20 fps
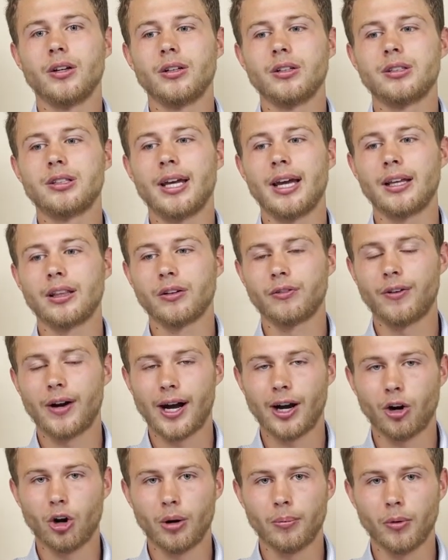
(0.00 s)
take the
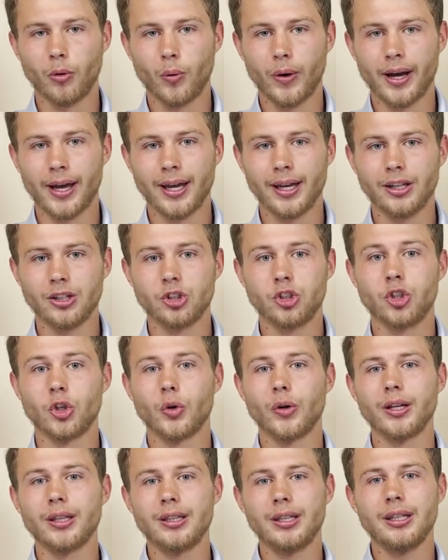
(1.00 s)
firearm away
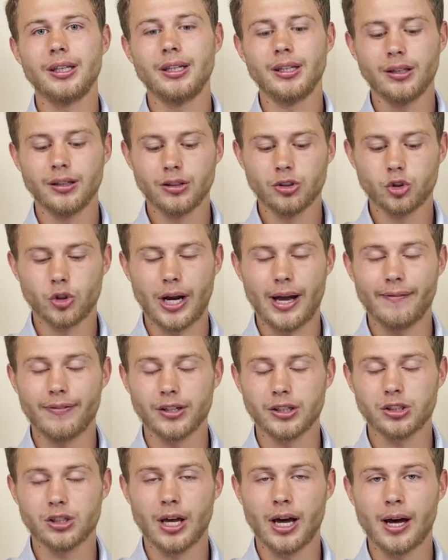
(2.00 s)
during the traffic
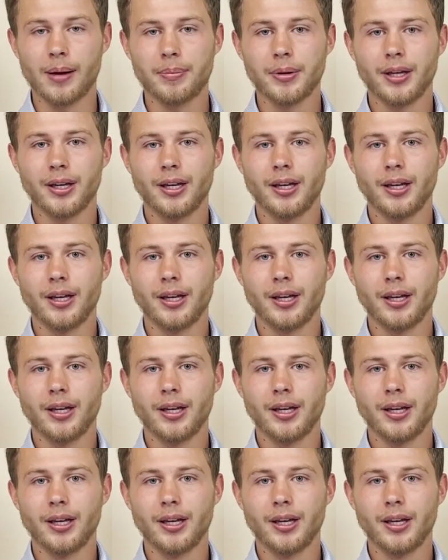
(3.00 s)
stop,